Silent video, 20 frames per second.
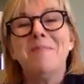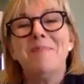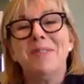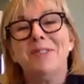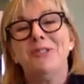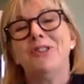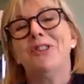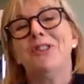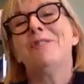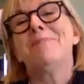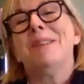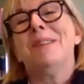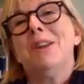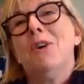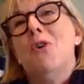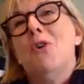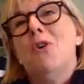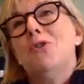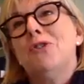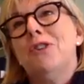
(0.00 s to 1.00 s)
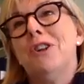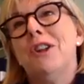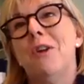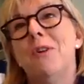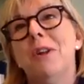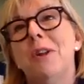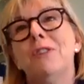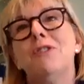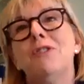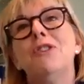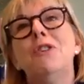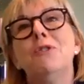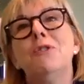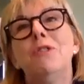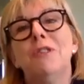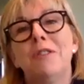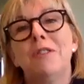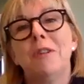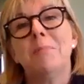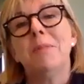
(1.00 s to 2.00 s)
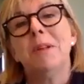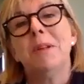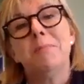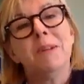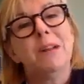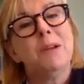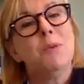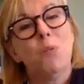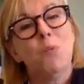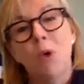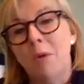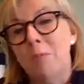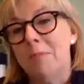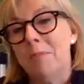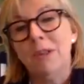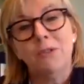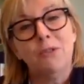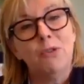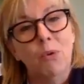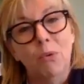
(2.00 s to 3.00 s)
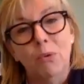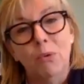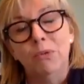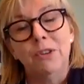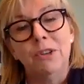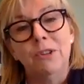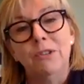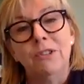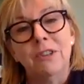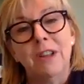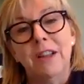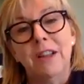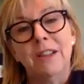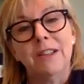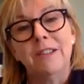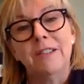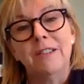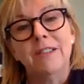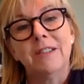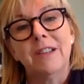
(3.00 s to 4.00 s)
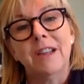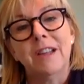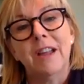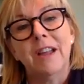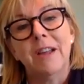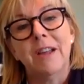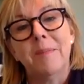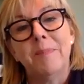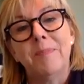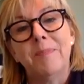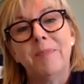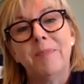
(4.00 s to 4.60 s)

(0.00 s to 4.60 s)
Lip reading: Just because it's new to some people, it won't be at all new to others, and